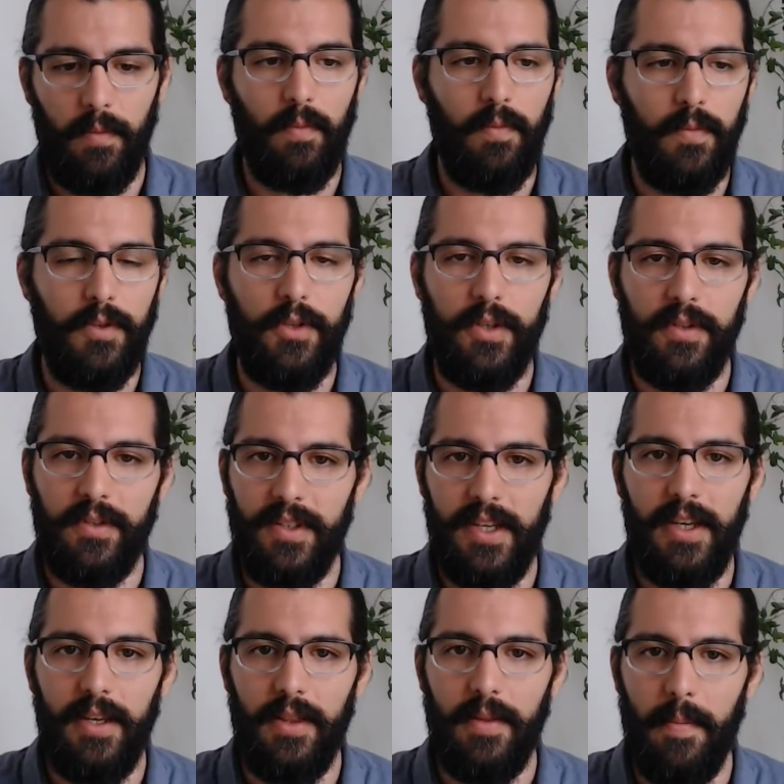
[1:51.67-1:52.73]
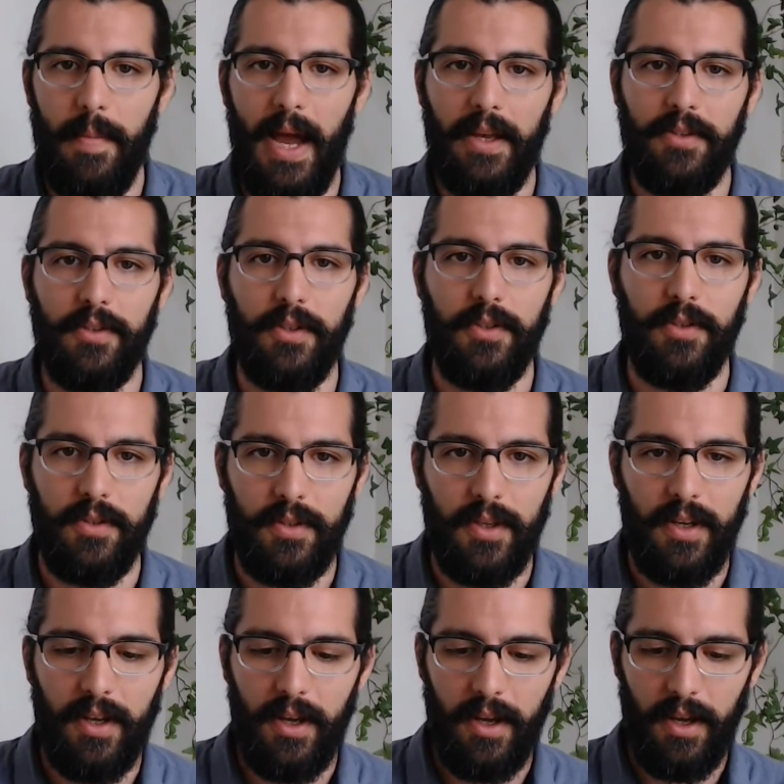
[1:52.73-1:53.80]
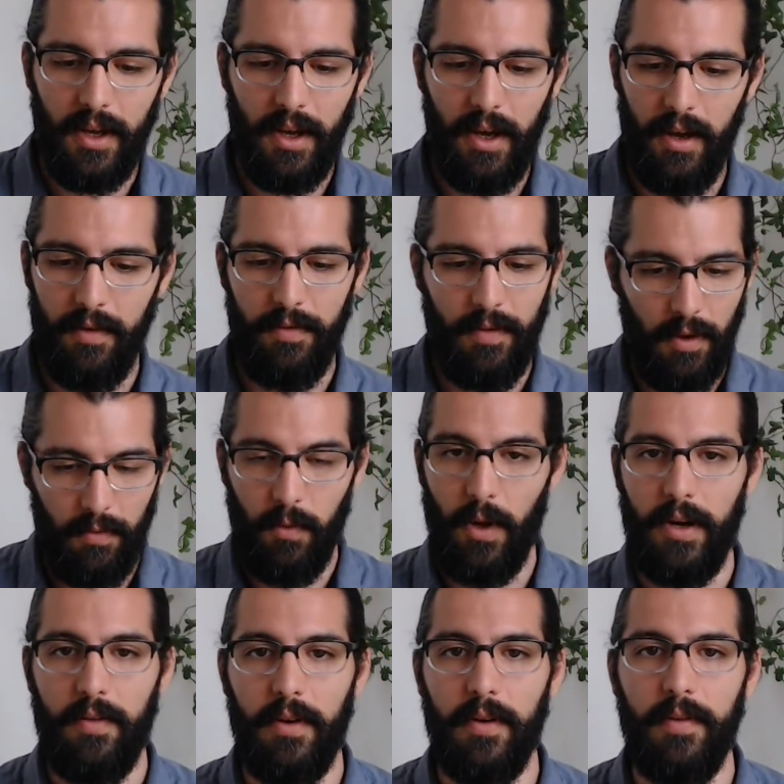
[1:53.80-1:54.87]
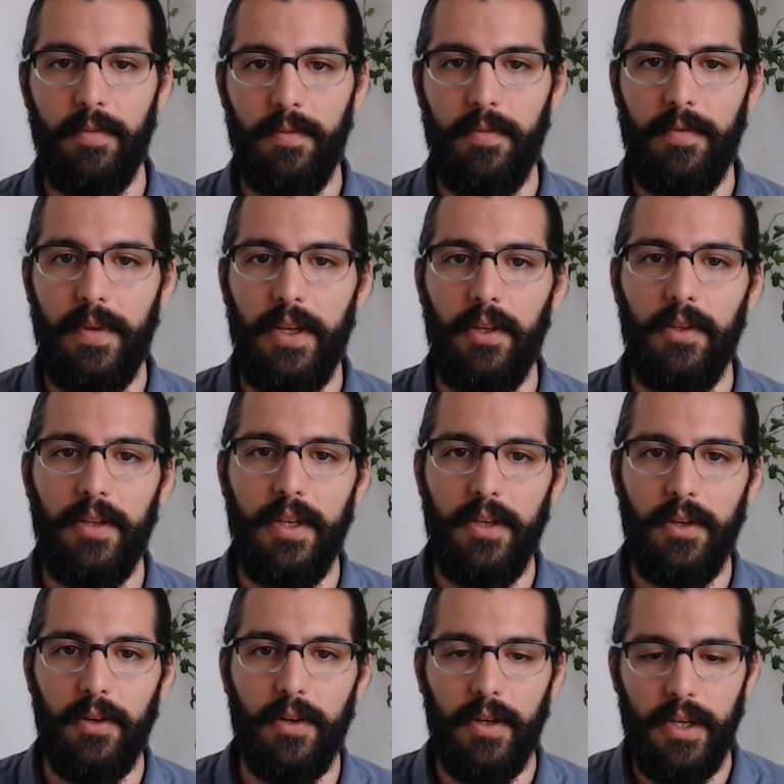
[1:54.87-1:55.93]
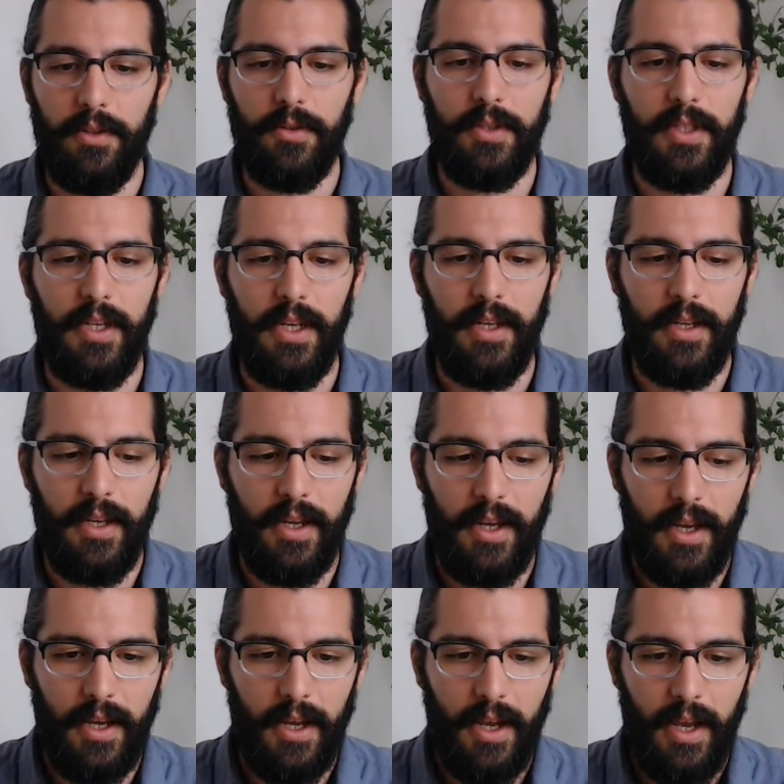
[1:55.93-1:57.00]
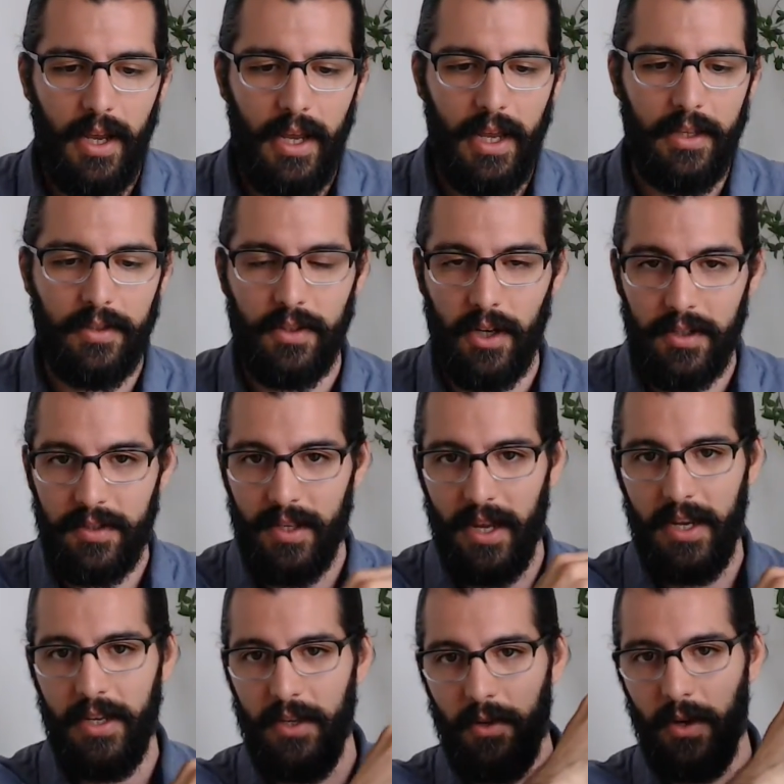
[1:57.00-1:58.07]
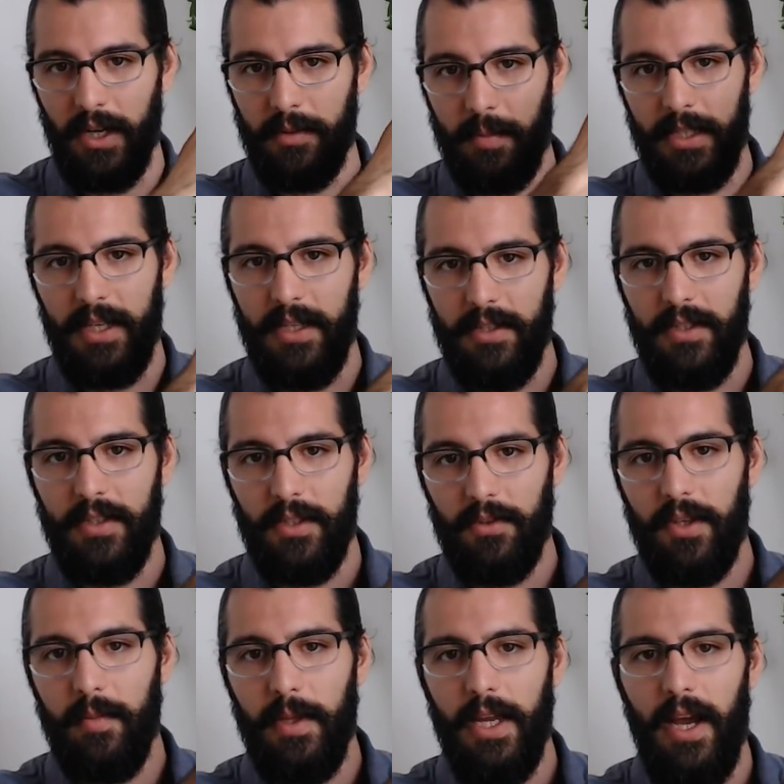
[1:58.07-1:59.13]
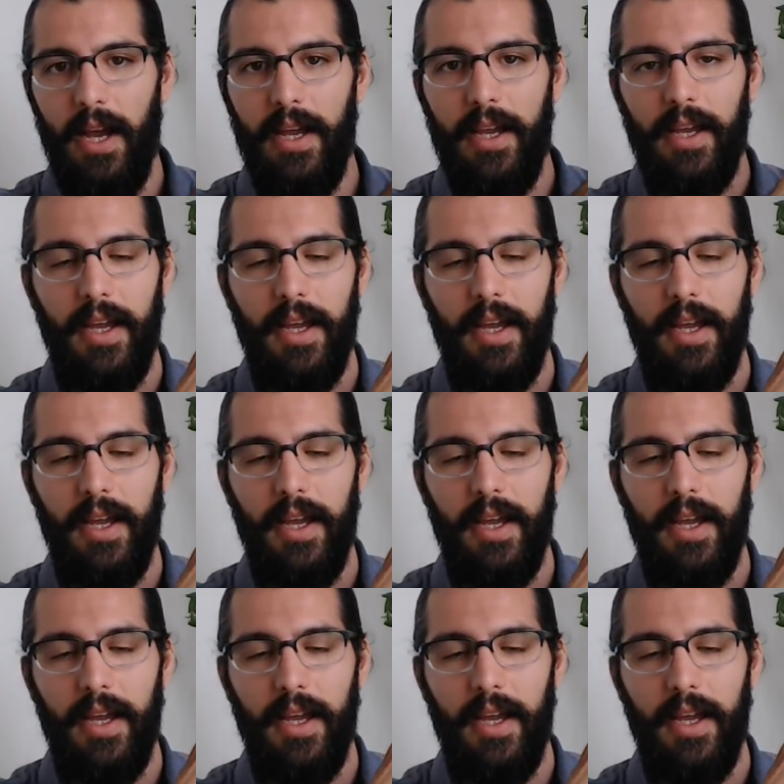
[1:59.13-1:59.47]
see the masters of whatever field that you're interested in, it starts setting your expectations extremely high.